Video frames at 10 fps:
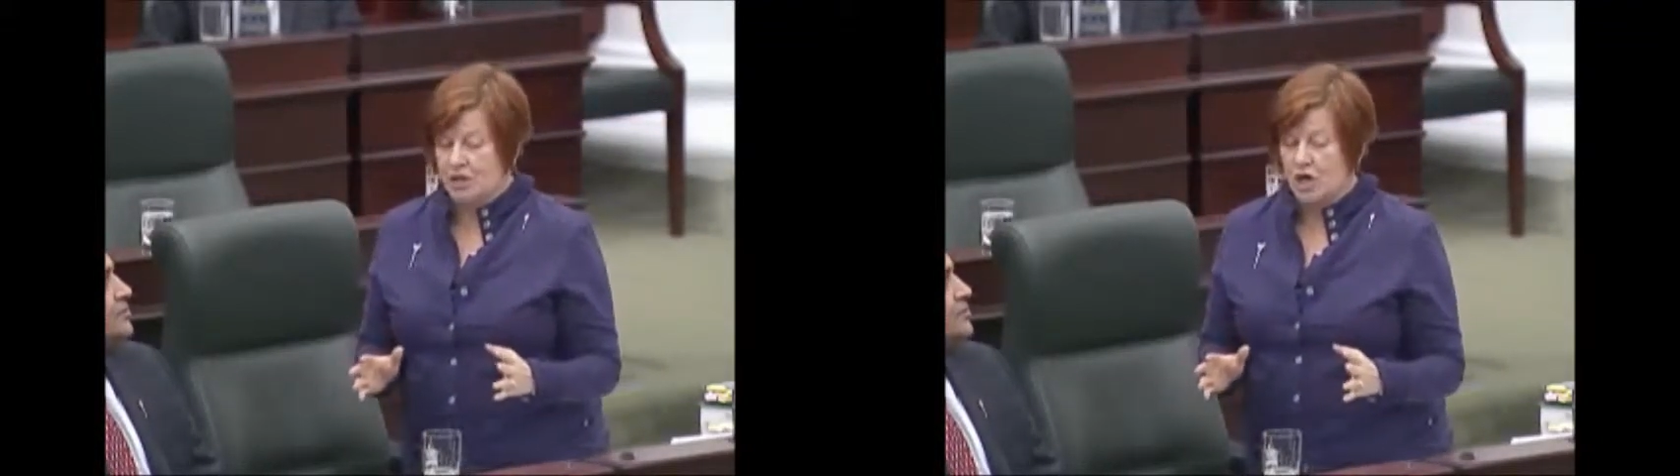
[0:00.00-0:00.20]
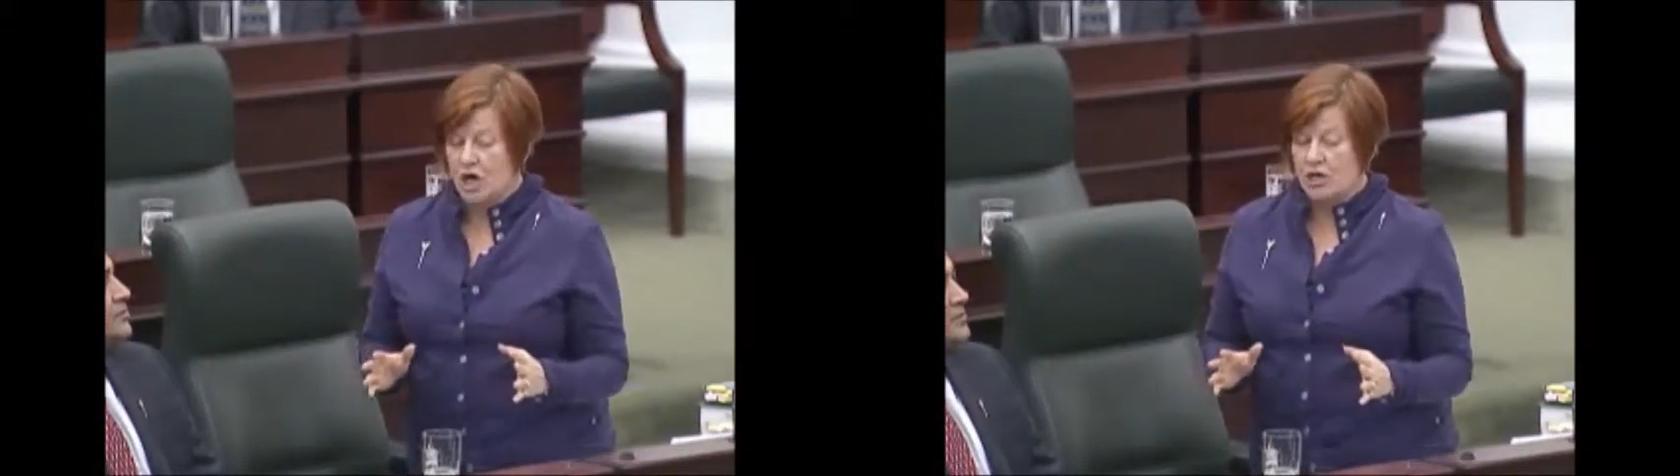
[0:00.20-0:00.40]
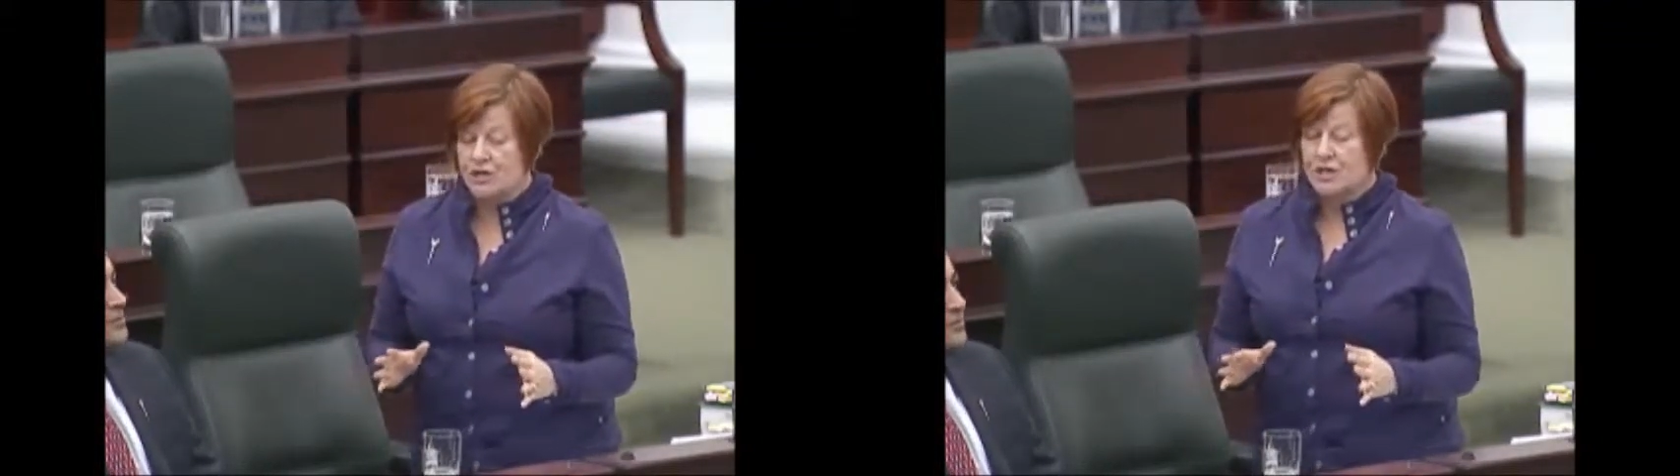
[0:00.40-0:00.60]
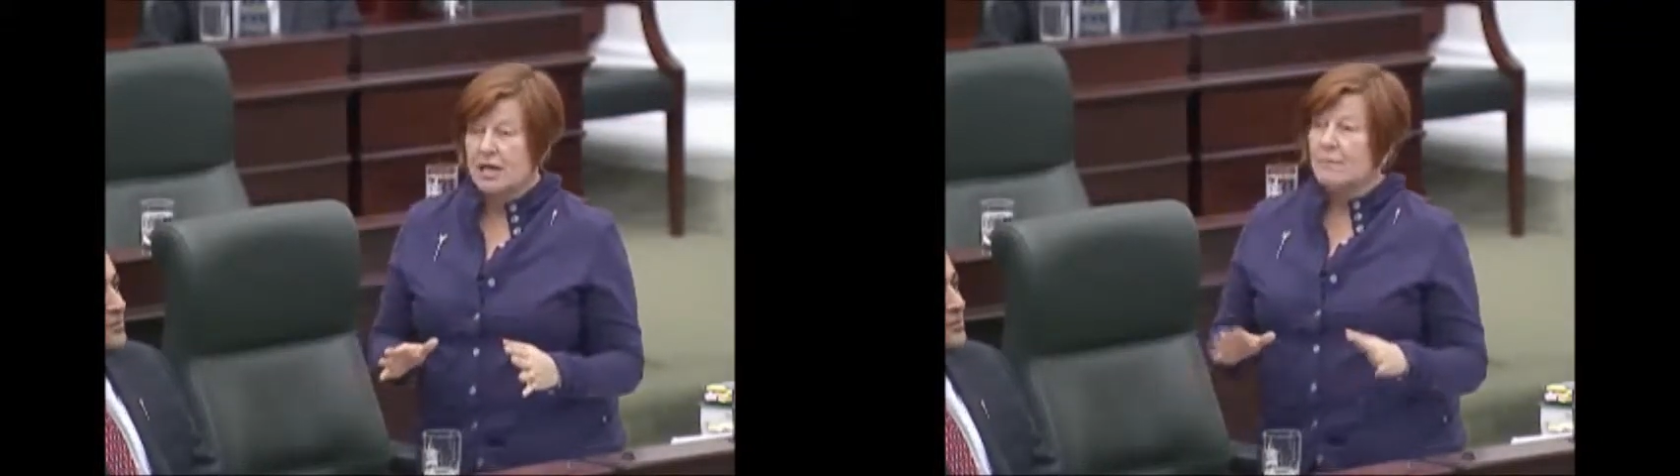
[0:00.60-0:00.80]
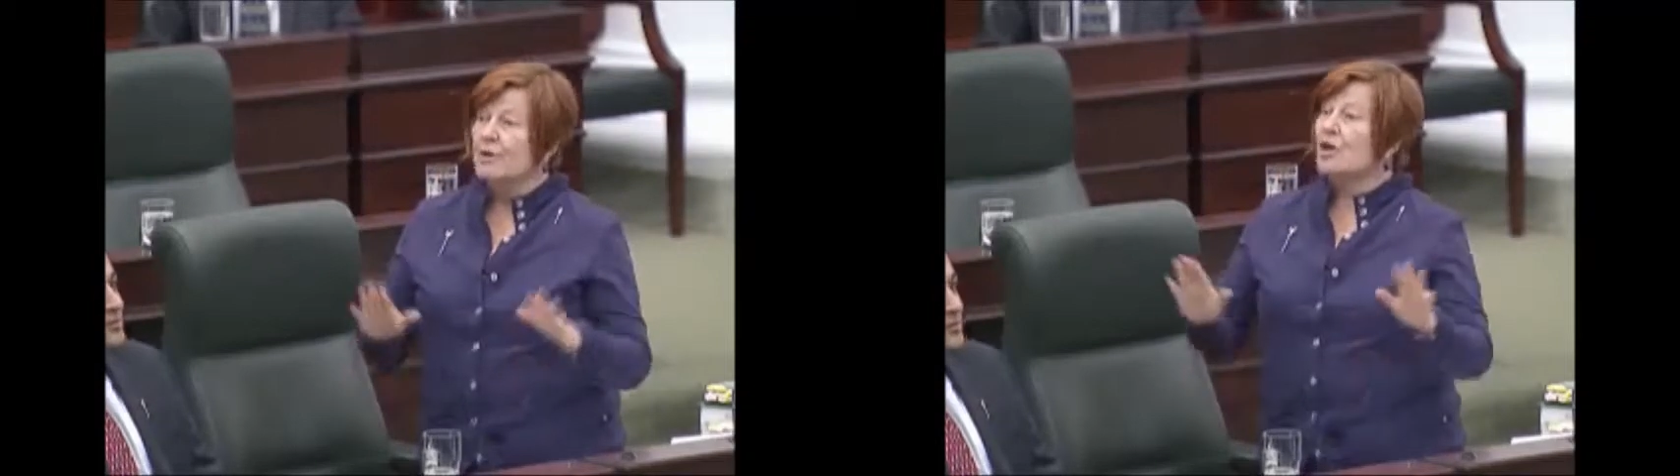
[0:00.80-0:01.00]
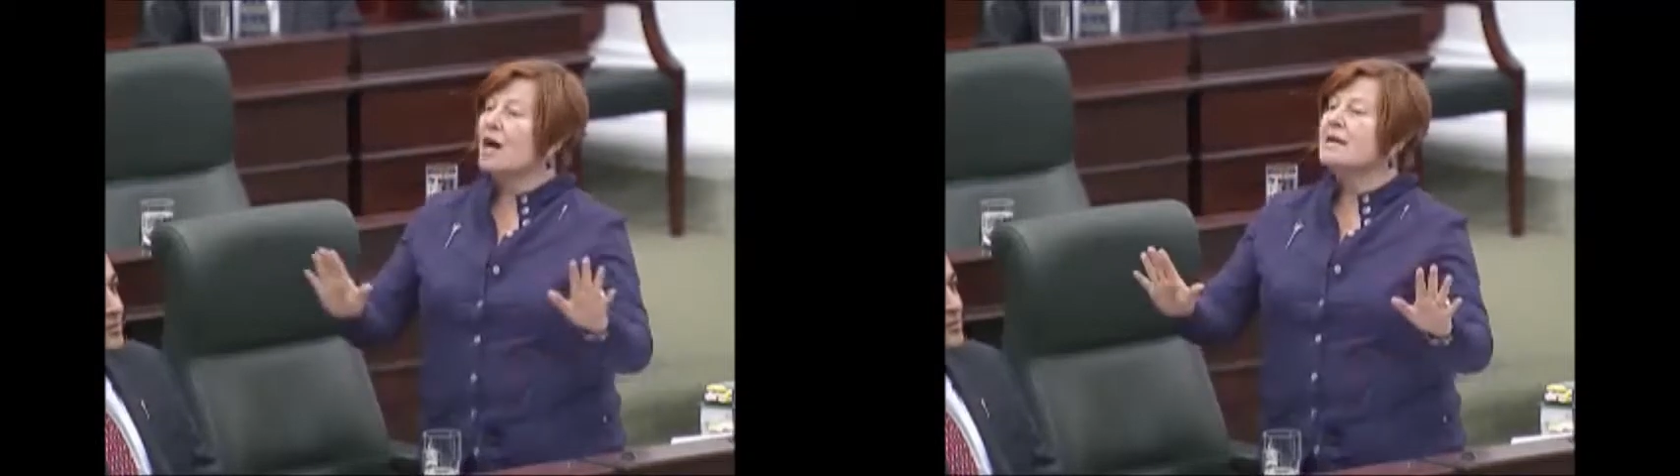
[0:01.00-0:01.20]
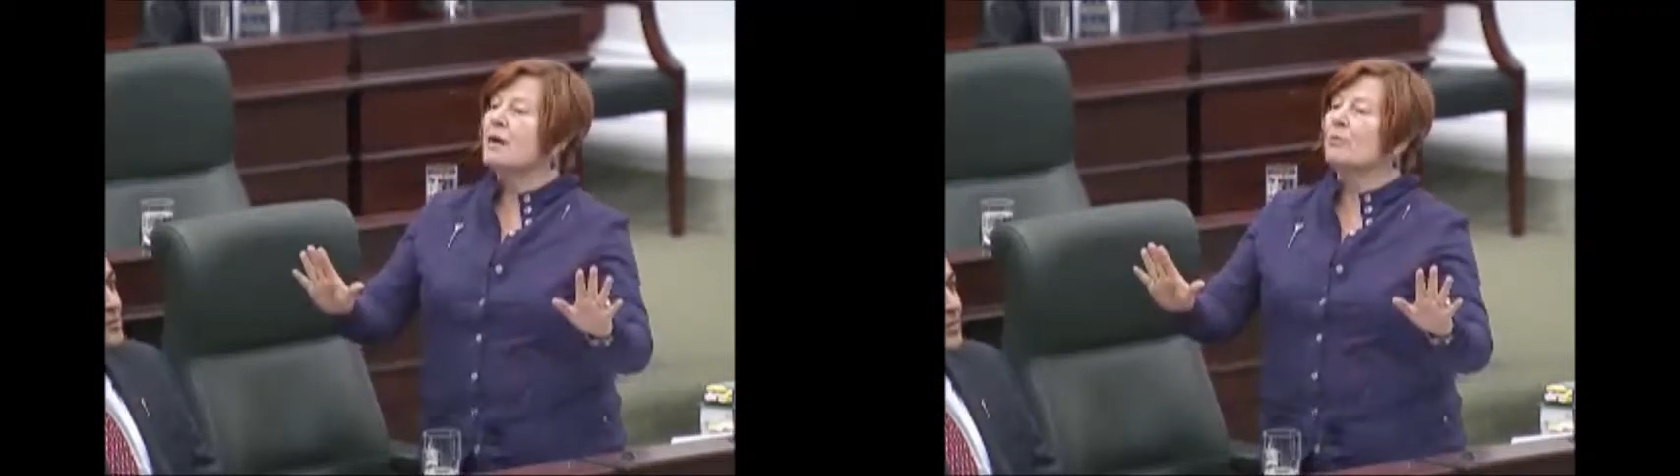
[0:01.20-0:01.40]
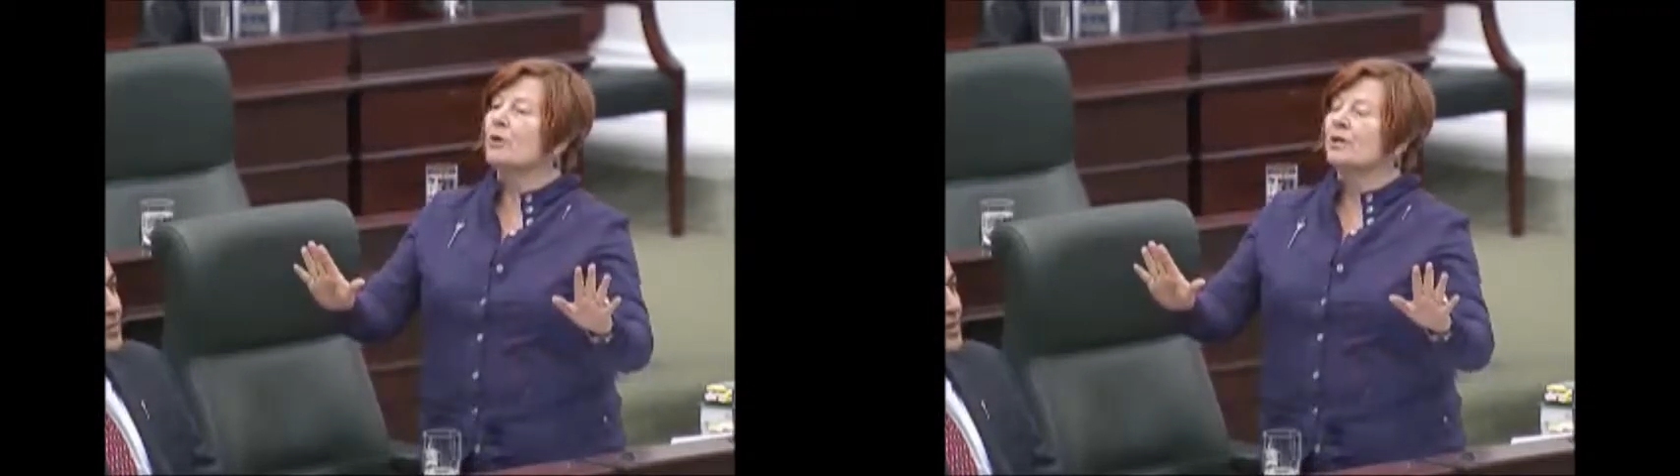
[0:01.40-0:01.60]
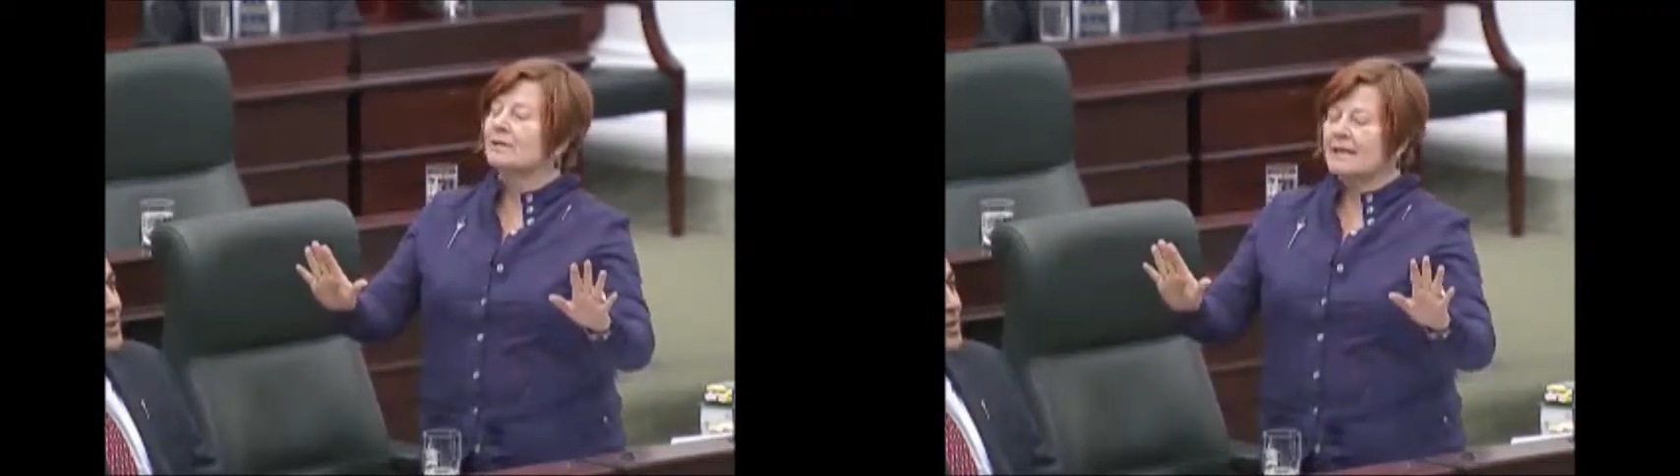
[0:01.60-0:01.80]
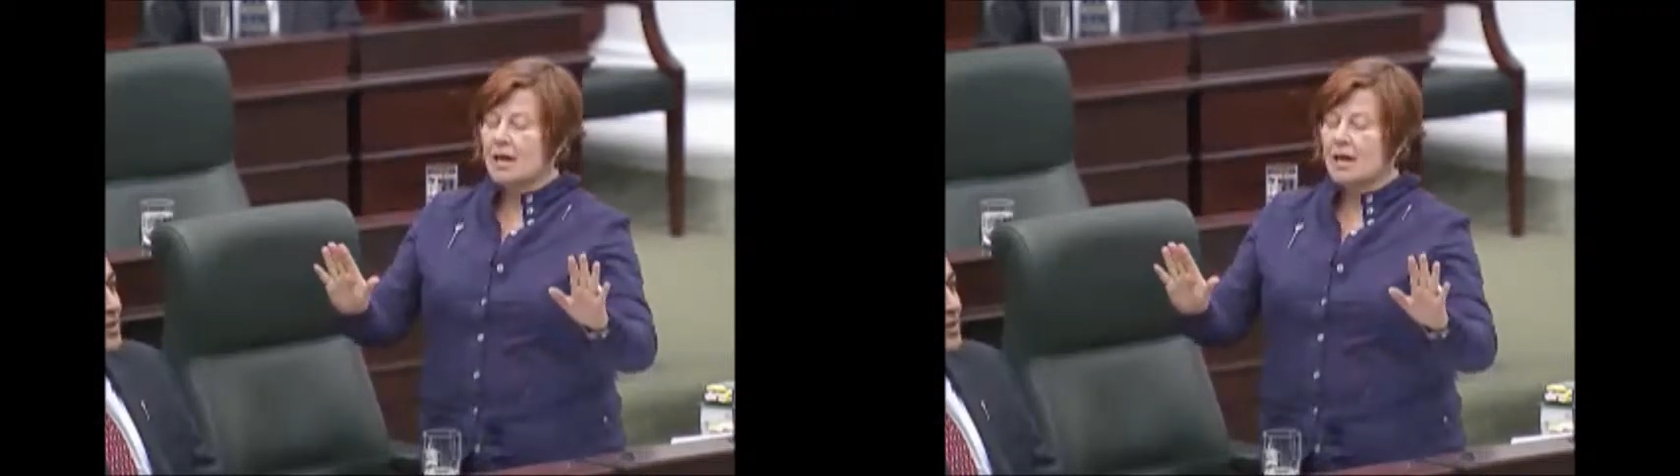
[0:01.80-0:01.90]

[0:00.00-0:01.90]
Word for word: charged, but not in Alberta.